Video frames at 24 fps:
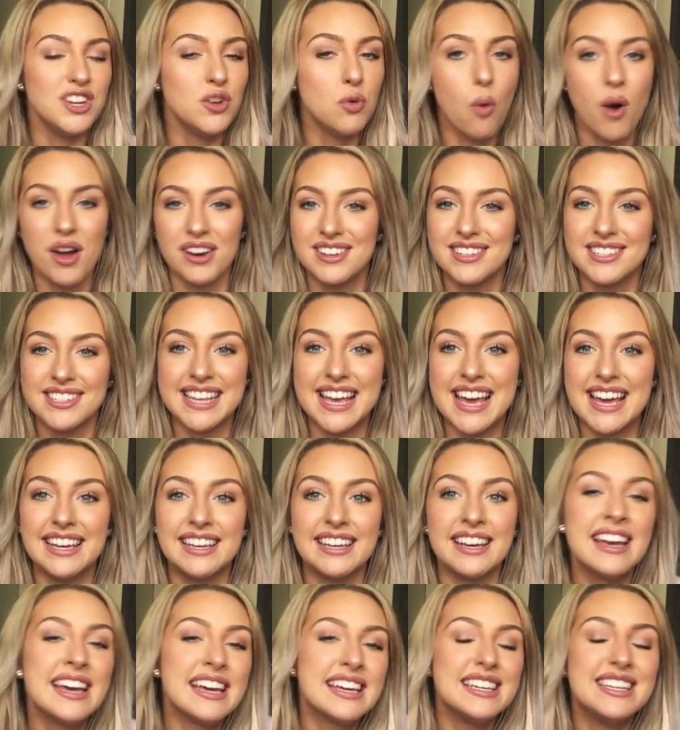you want to
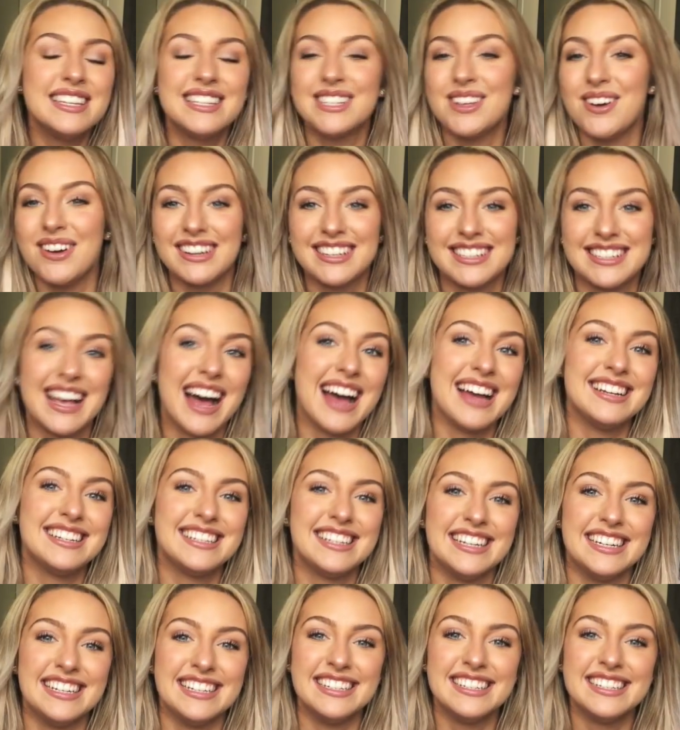sing, you're so
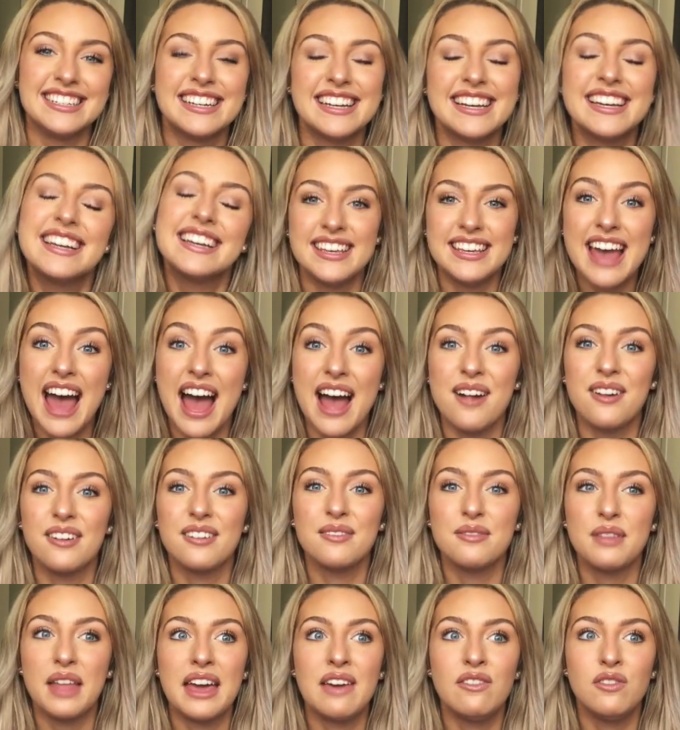excited. Yeah,
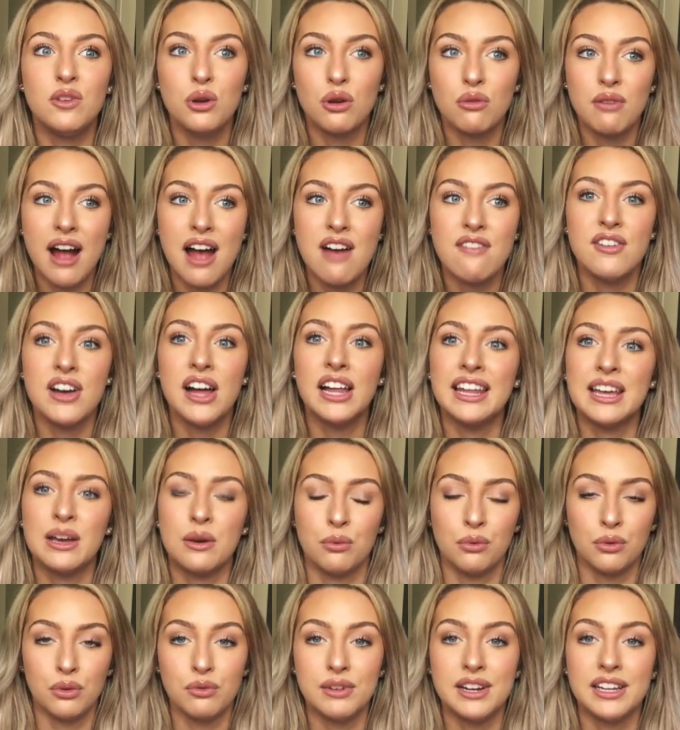if you arrive early, it
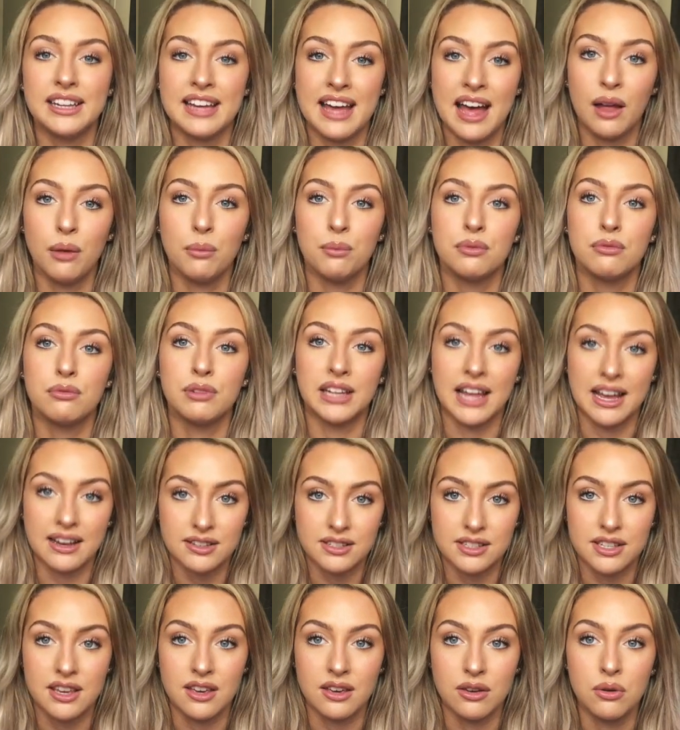will really help
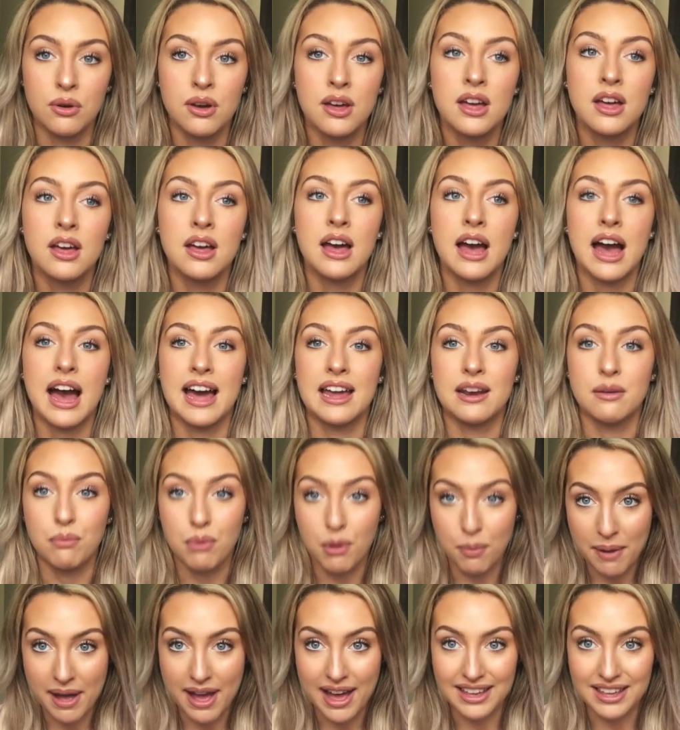relax you and
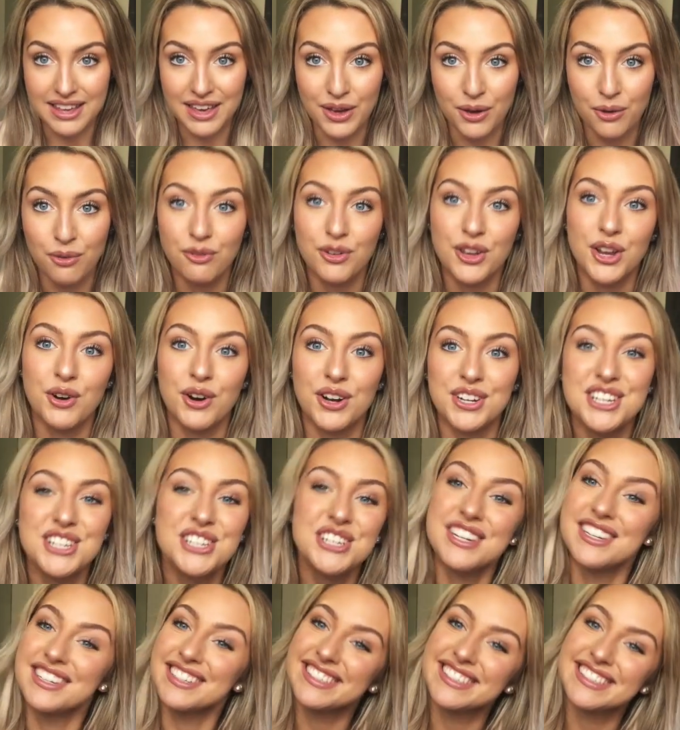prepare you for your
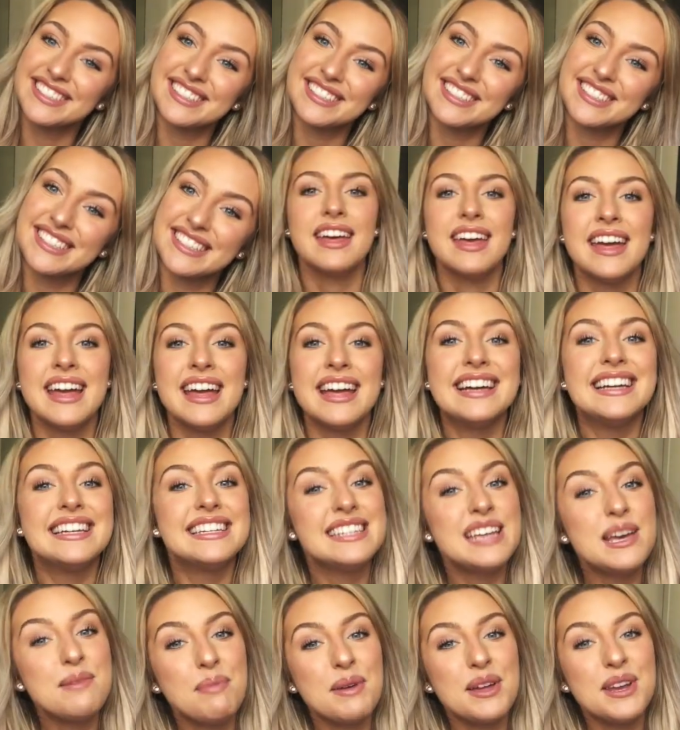audition.
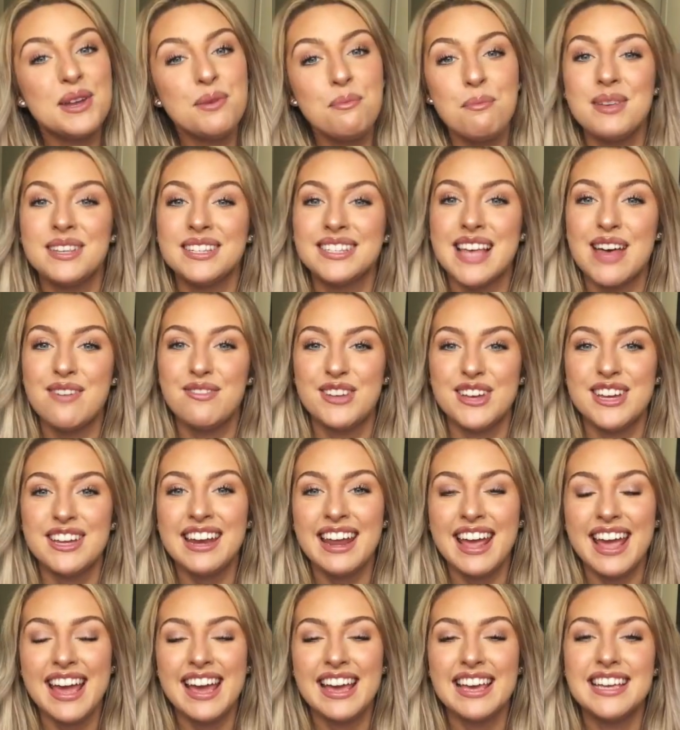Tip number 7
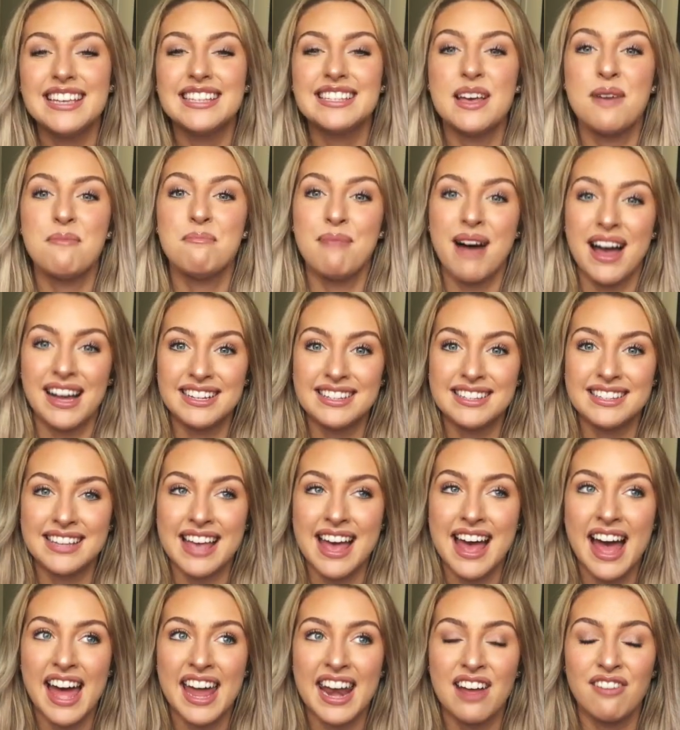is
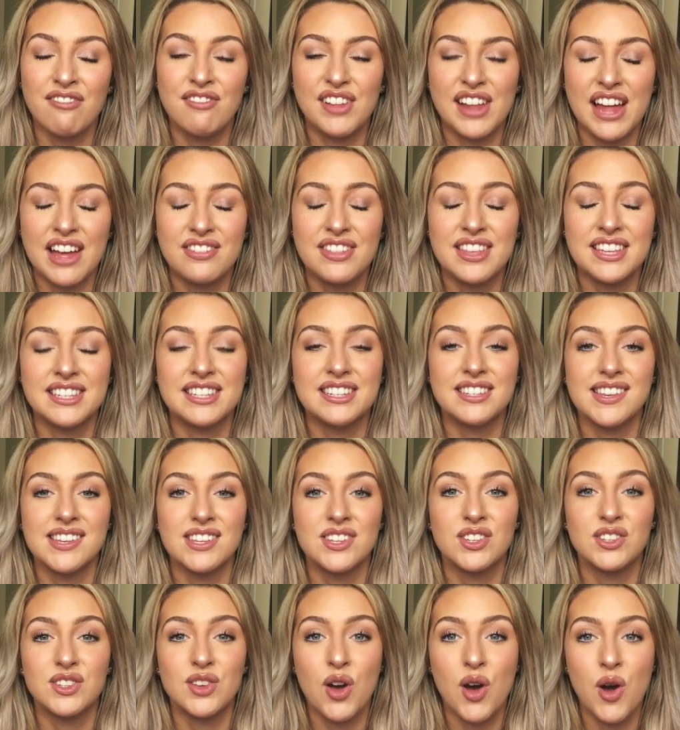mindset, and I feel like this is
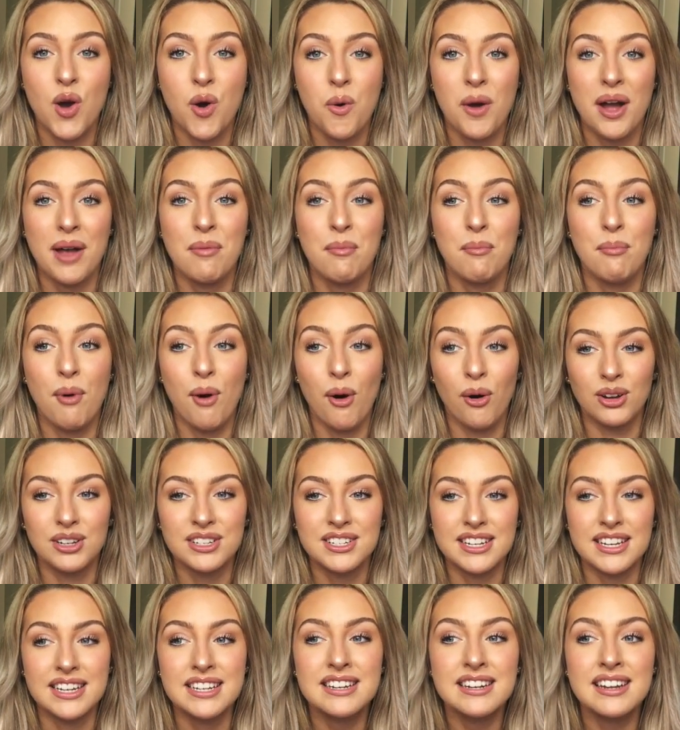so
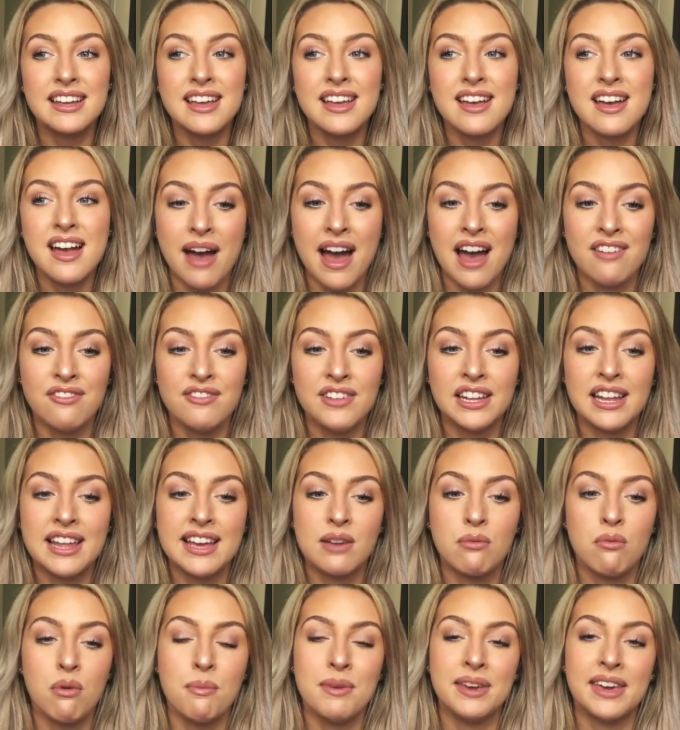important. I feel like
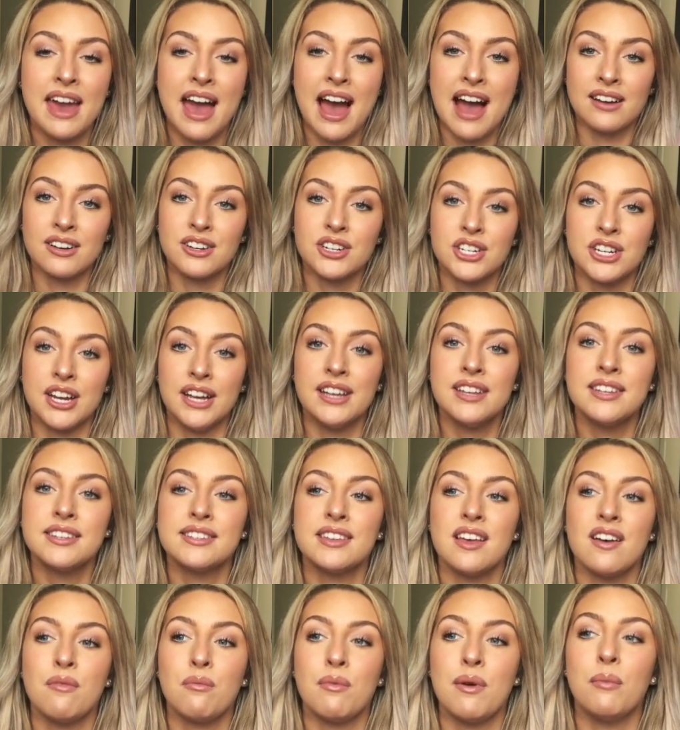when we get anxious
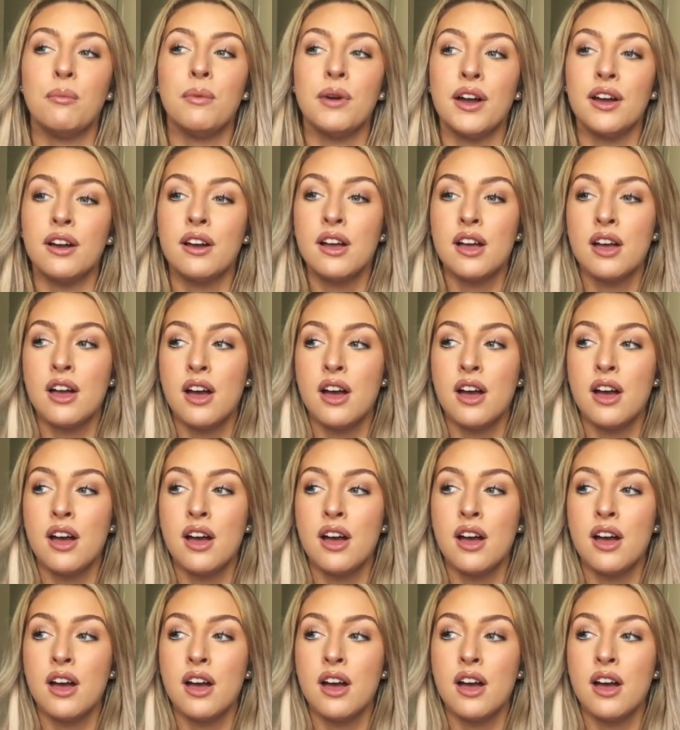and when we're